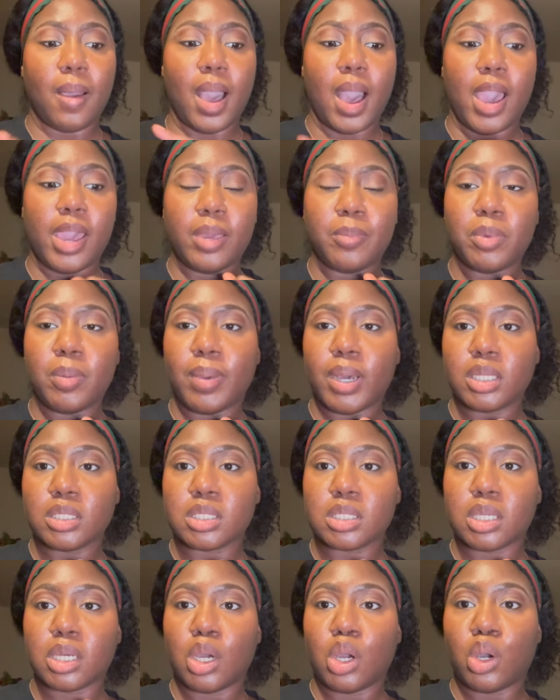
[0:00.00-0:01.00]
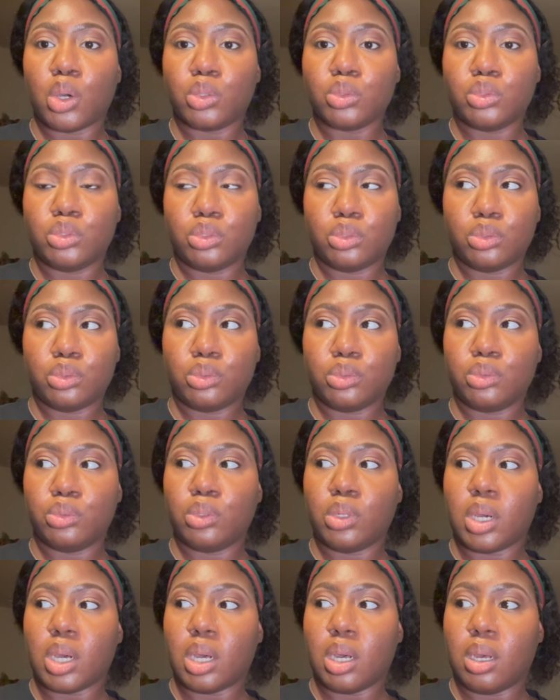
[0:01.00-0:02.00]
I am about to go
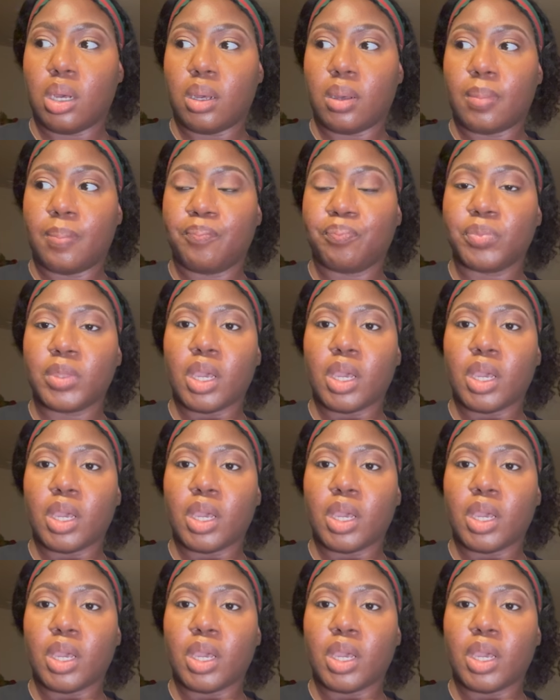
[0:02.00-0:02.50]
do um,